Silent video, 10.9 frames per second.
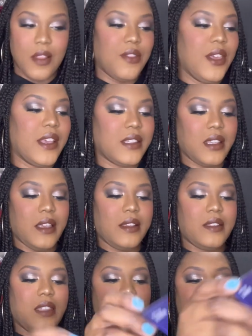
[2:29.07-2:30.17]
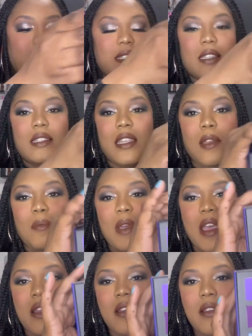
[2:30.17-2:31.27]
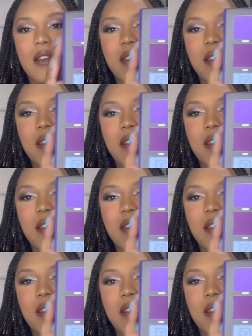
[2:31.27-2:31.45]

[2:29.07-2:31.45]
this is the 16 pan